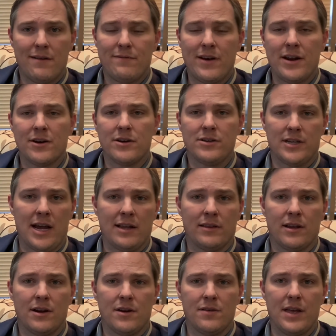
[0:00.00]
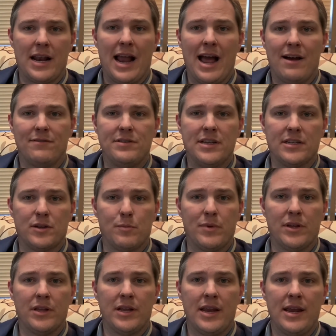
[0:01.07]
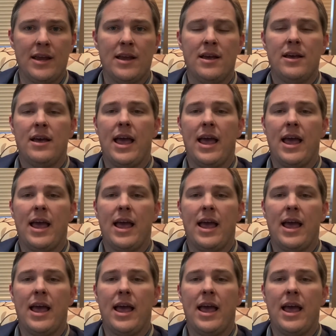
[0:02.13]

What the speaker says: of veterans out there that have disability,